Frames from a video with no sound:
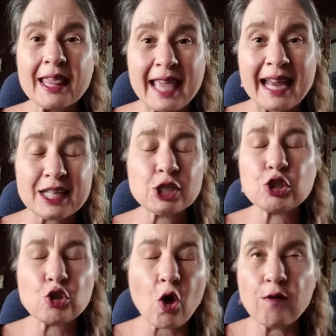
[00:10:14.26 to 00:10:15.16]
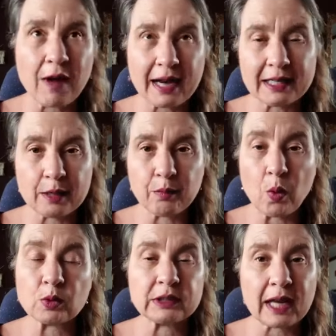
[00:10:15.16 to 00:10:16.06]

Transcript: That is so vitally important.